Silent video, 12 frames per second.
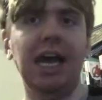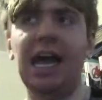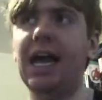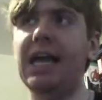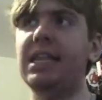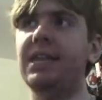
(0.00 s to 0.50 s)

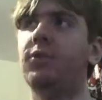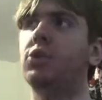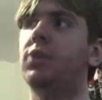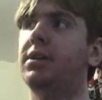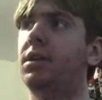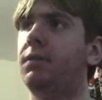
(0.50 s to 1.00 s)
And if you
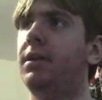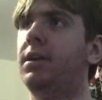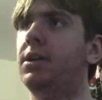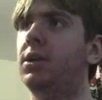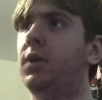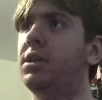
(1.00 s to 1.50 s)
enjoyed this
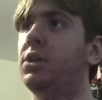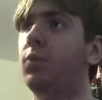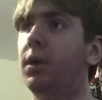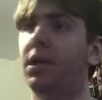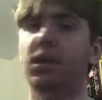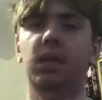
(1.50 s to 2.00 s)
video and you
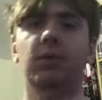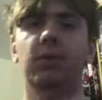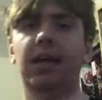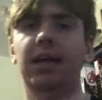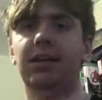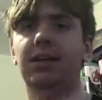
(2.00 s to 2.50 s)
want to see
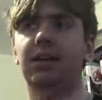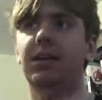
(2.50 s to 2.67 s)
more like